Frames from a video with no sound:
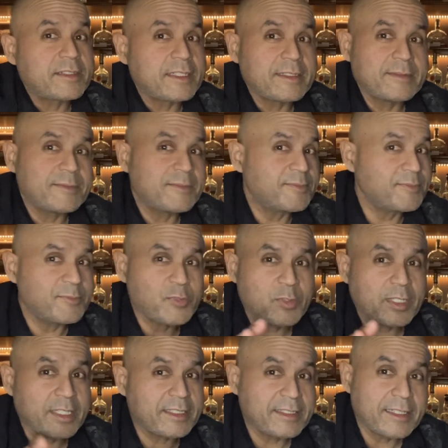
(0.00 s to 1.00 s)
and you
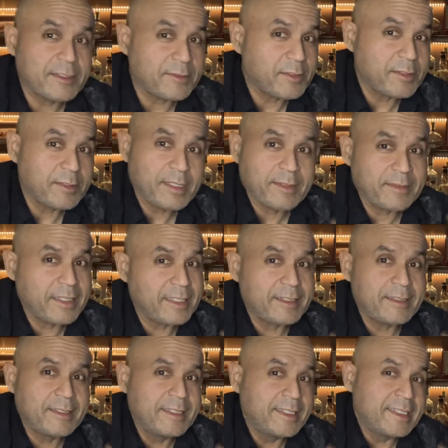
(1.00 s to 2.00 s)
can tell sometimes that